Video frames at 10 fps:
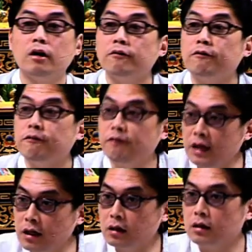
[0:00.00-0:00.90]

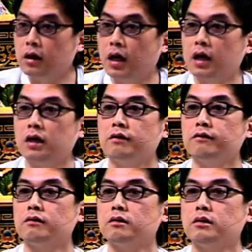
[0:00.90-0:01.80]
fear
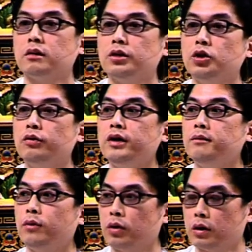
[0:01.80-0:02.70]
of knowing
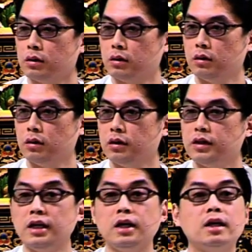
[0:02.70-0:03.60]
more,
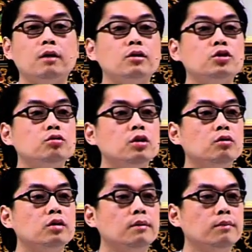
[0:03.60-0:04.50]
thinking that what you
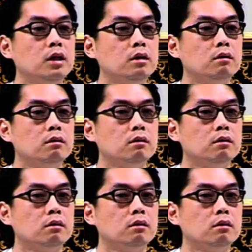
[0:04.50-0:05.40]
know can be
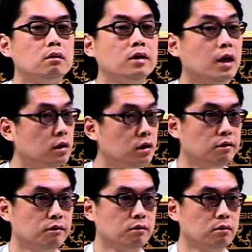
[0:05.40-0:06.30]
not
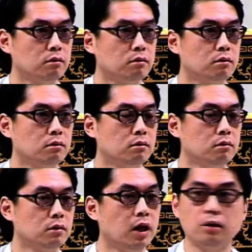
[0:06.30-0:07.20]
enough?
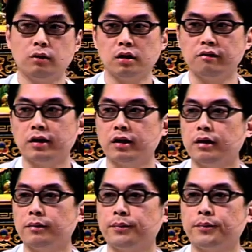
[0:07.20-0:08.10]
I don't want to live like that.